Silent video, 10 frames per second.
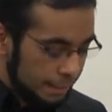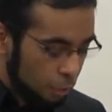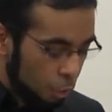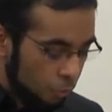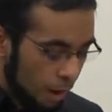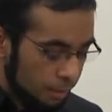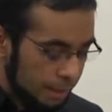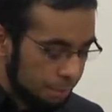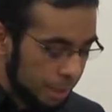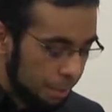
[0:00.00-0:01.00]
he
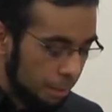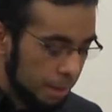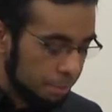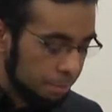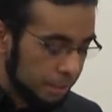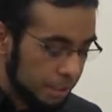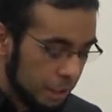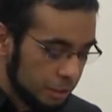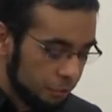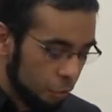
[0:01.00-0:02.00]
co-founded the public
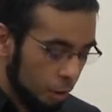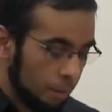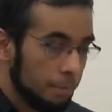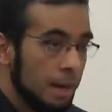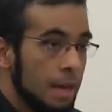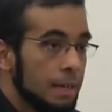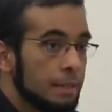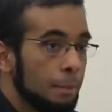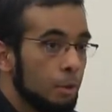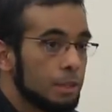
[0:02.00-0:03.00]
discussion forum,
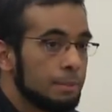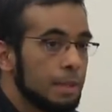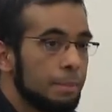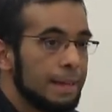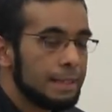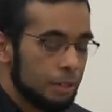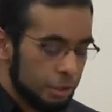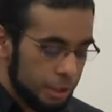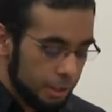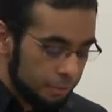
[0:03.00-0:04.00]
the Muslim Debate
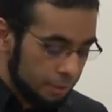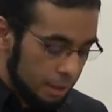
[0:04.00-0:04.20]
Initiative,